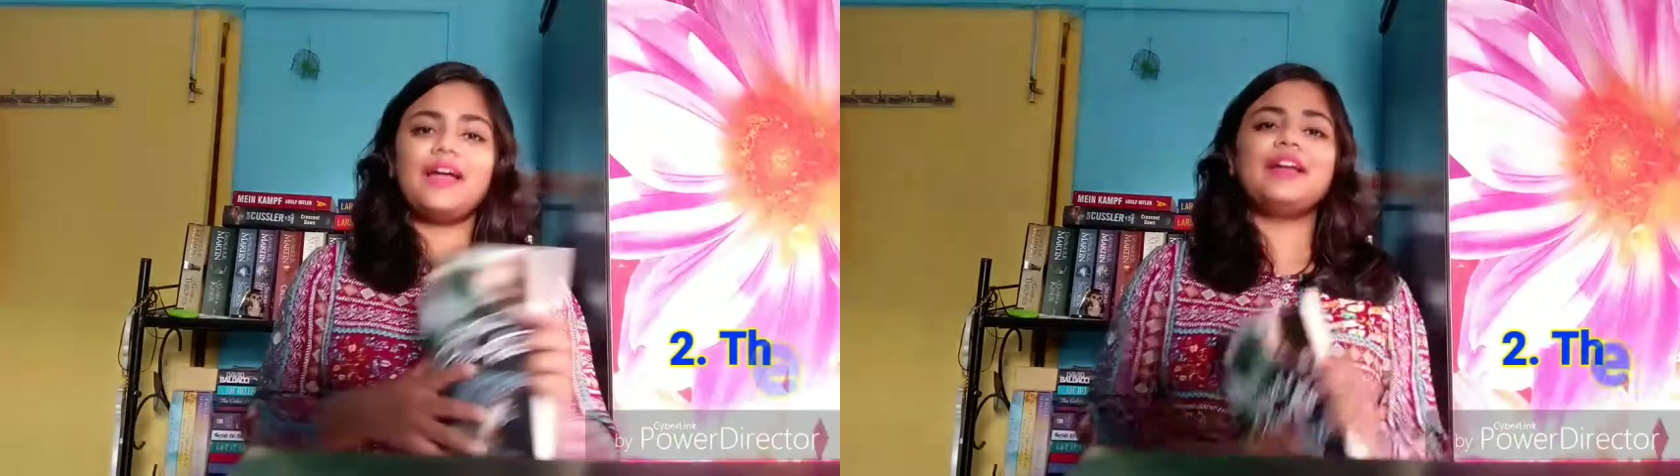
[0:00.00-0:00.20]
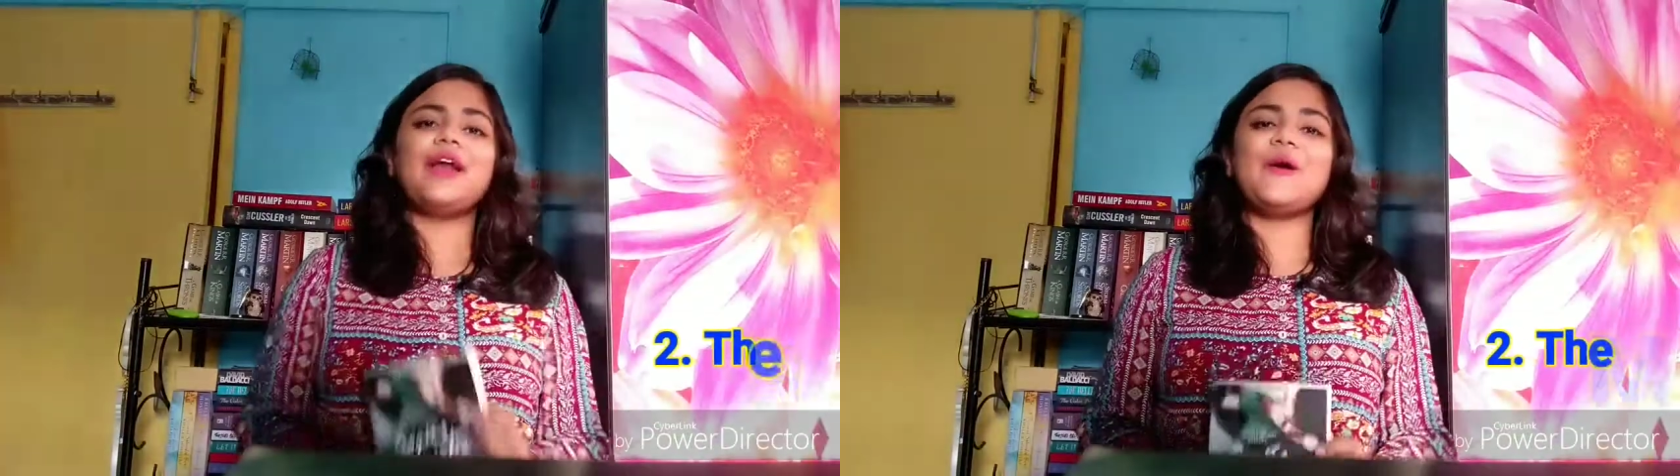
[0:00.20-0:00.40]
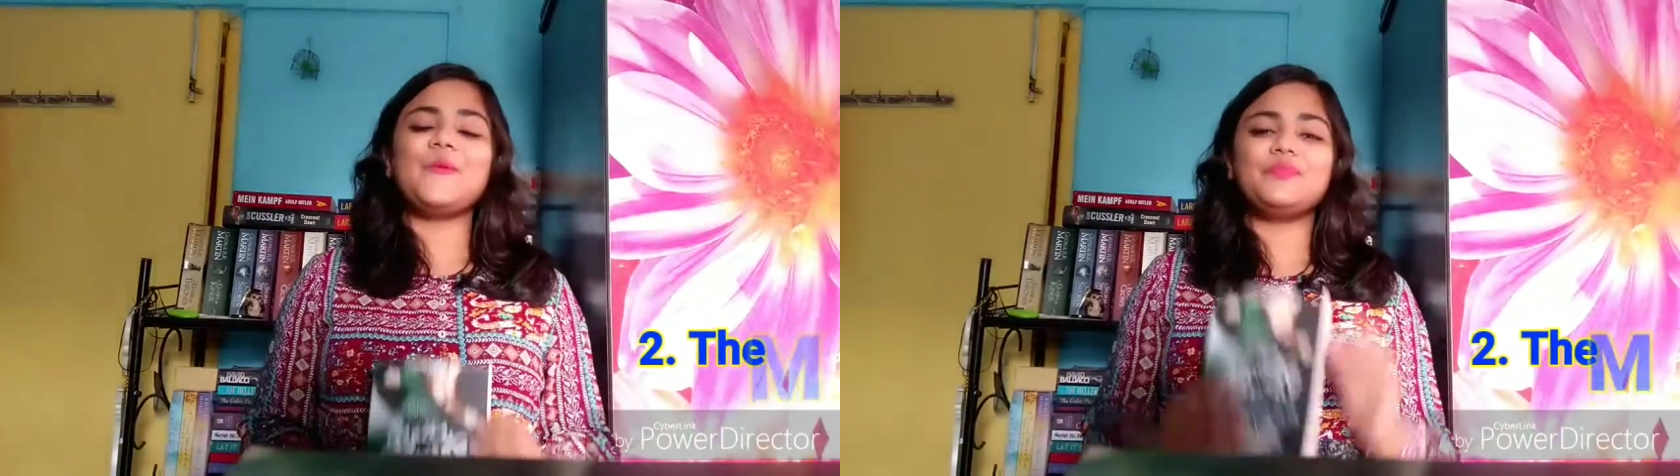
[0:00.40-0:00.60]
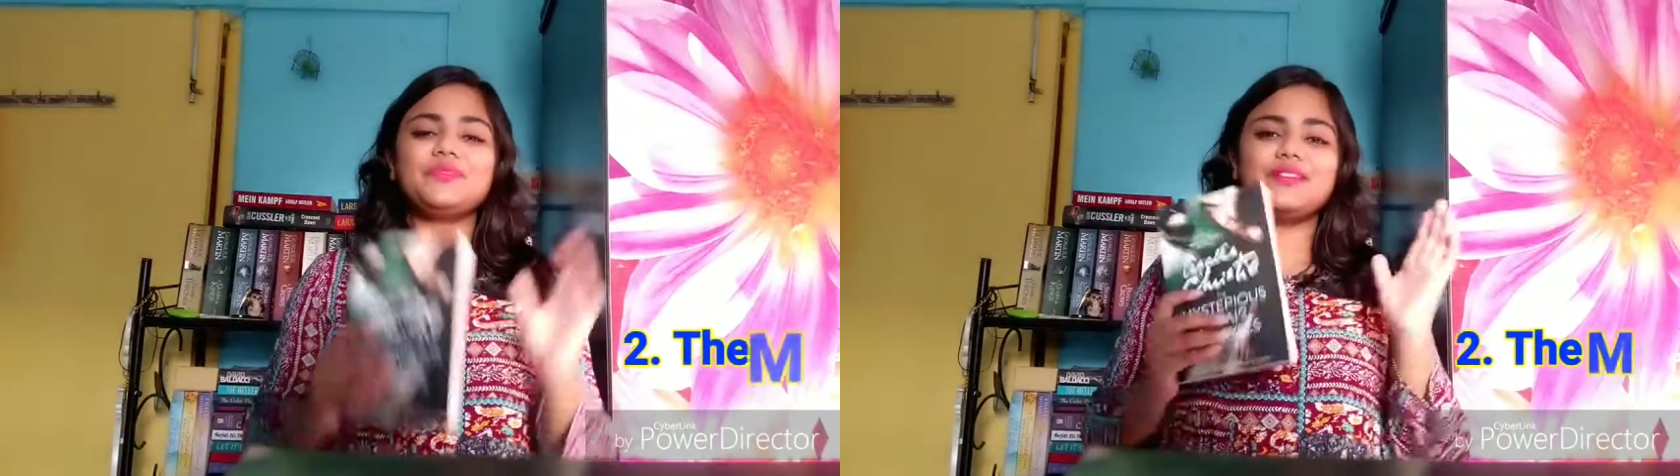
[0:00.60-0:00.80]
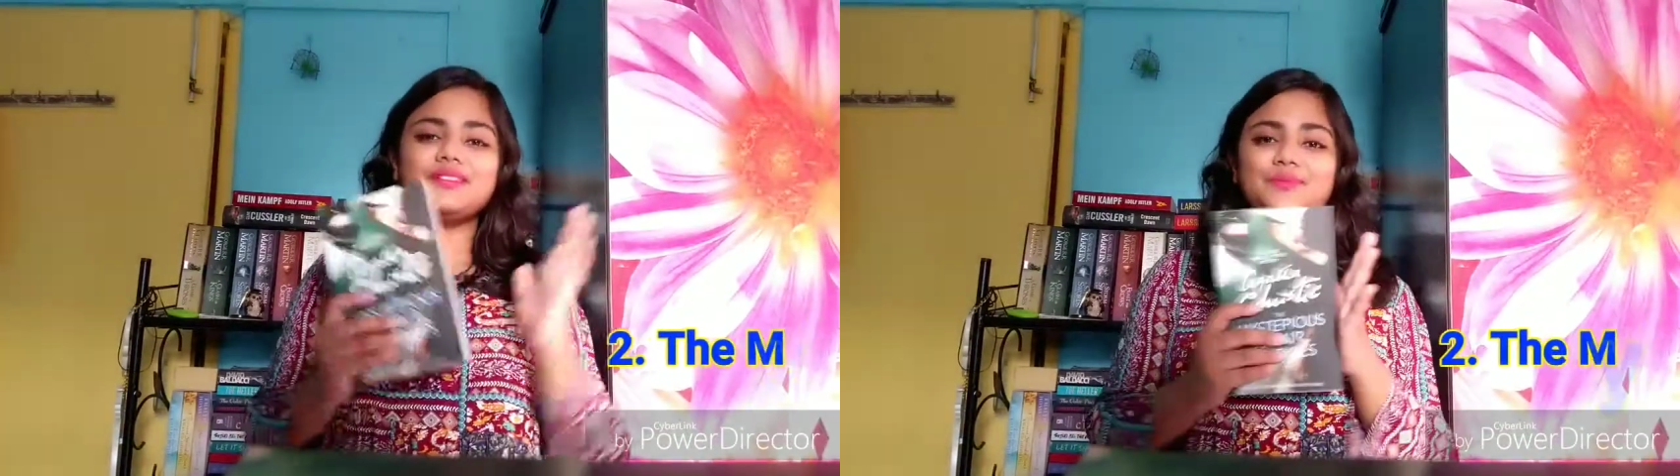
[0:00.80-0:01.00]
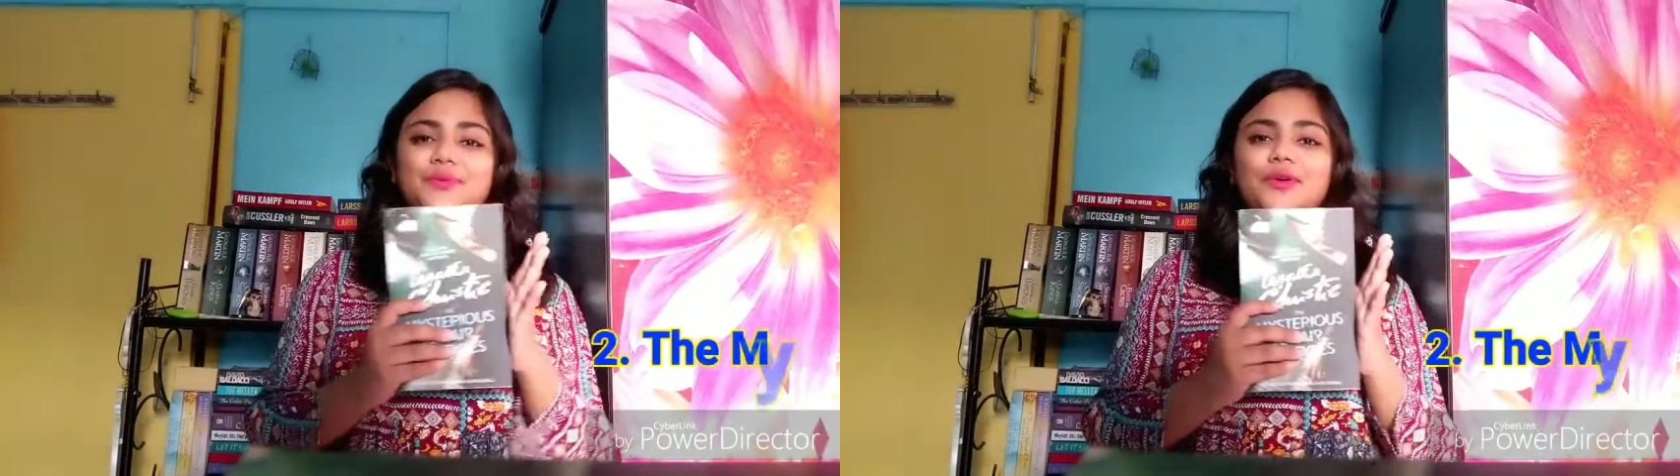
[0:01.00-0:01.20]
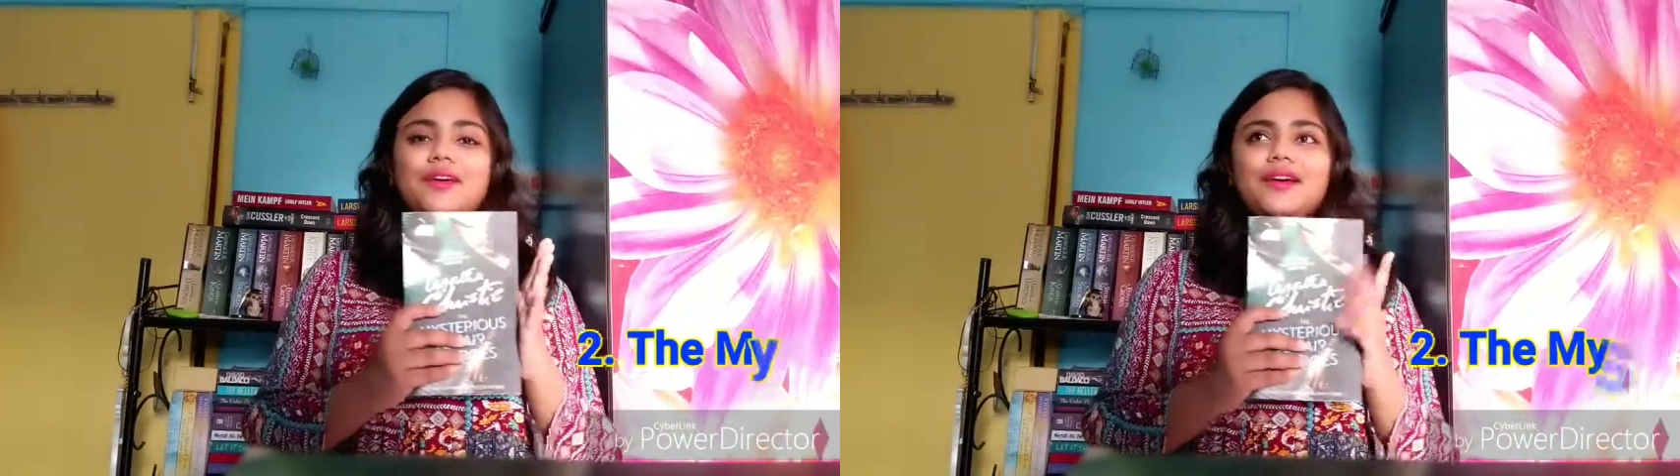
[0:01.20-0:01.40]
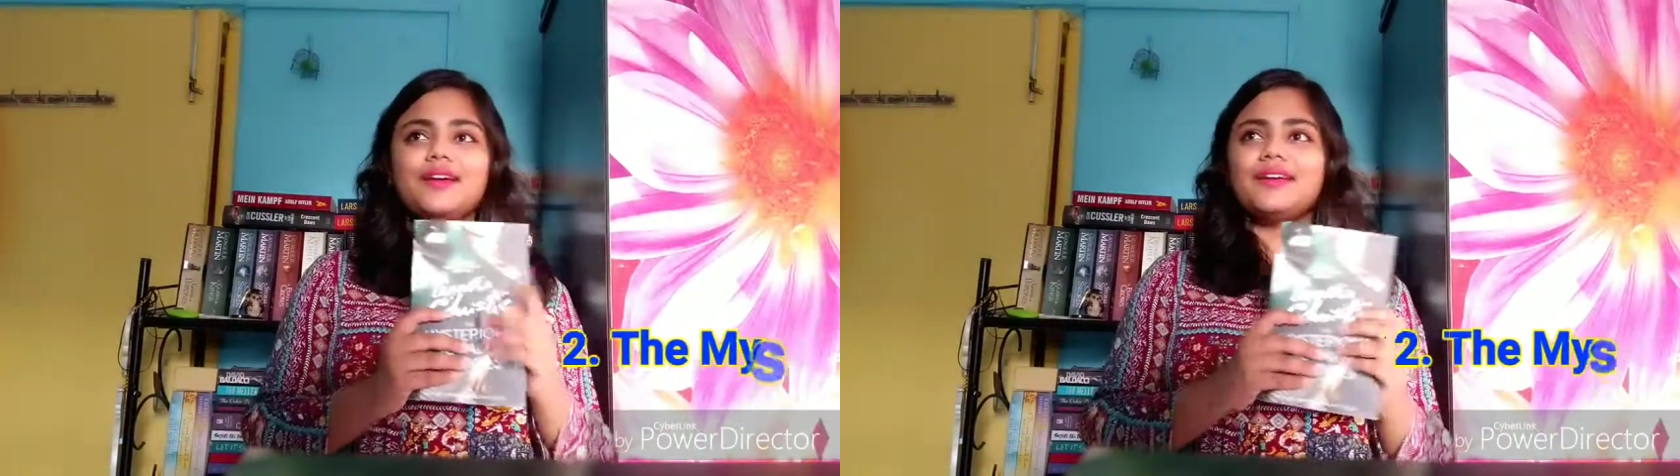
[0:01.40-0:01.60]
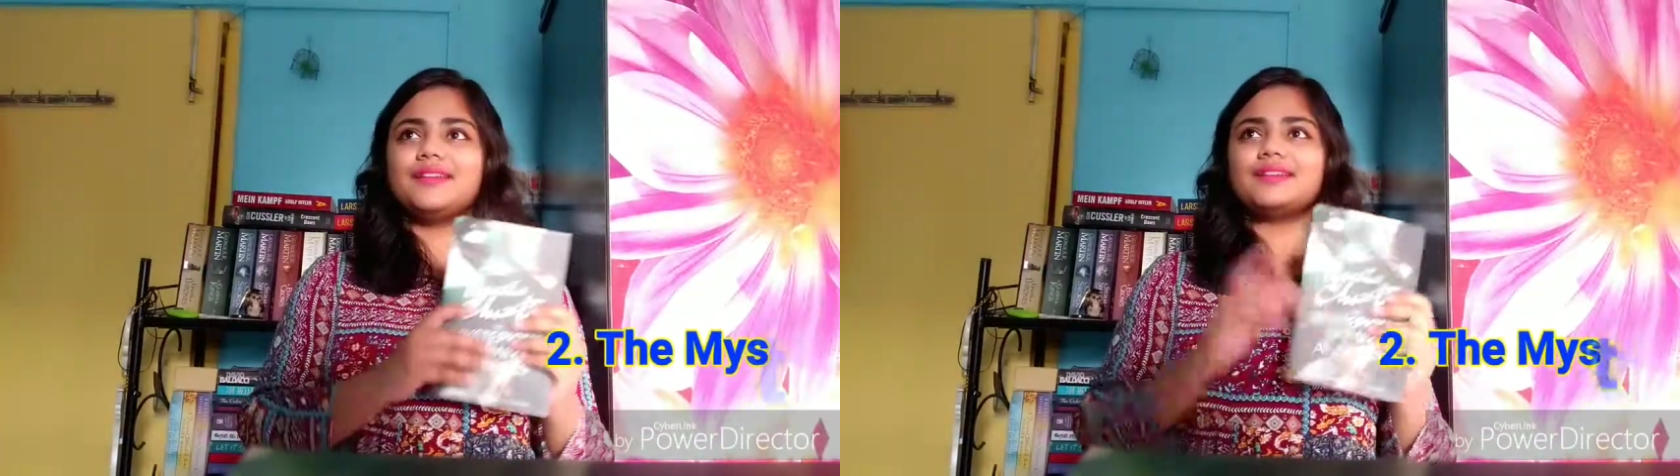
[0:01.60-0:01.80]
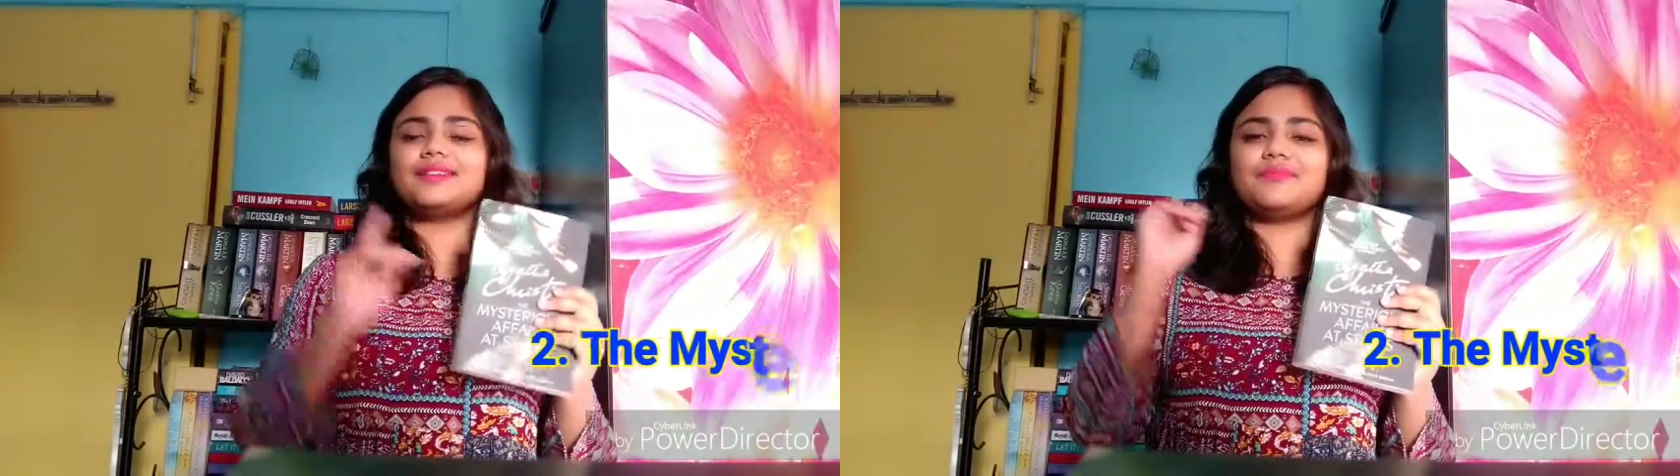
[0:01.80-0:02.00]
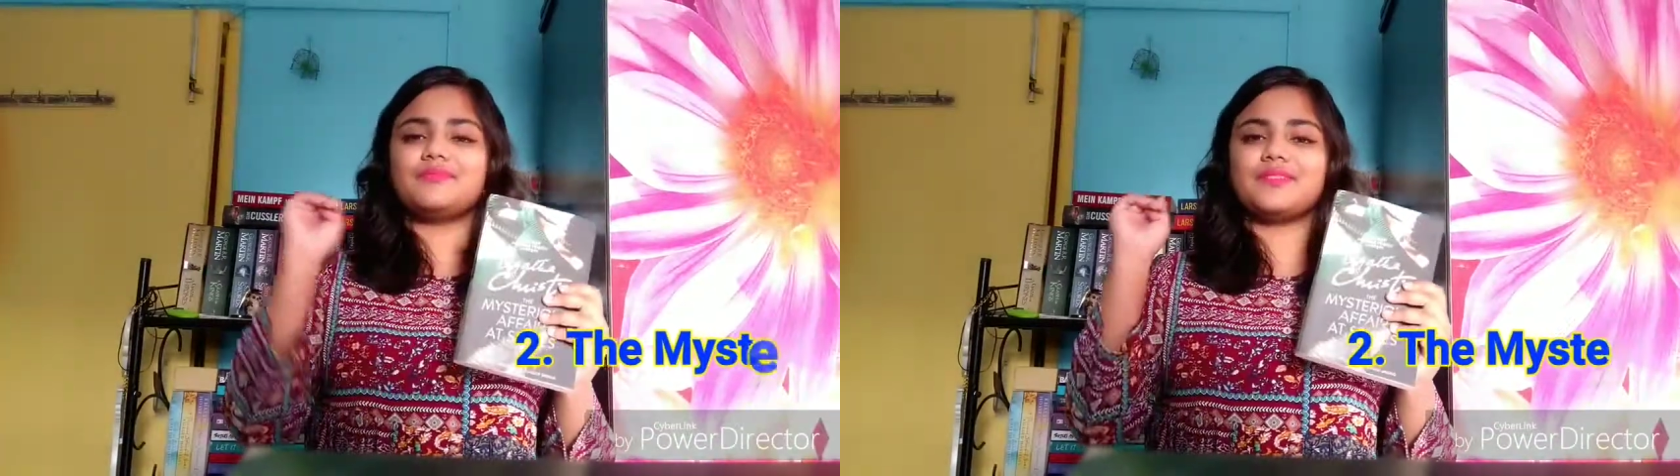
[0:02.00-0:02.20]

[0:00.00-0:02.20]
now this book is